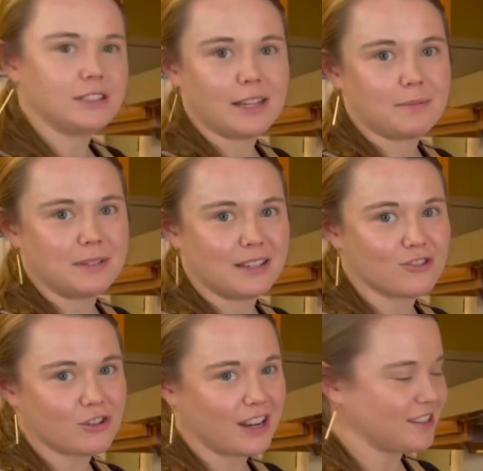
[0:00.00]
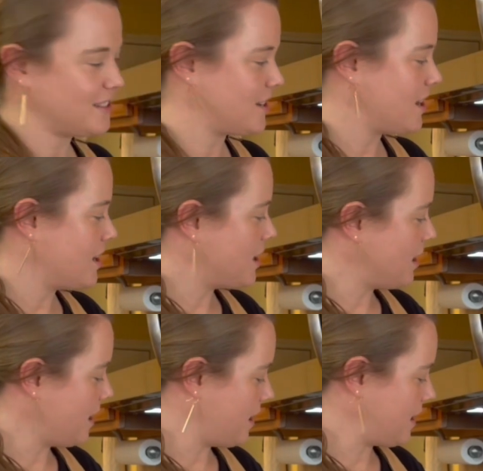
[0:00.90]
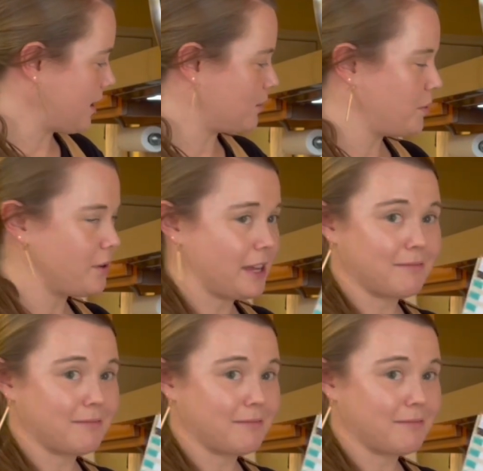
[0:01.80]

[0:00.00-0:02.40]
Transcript: tips and tricks on how to brew it.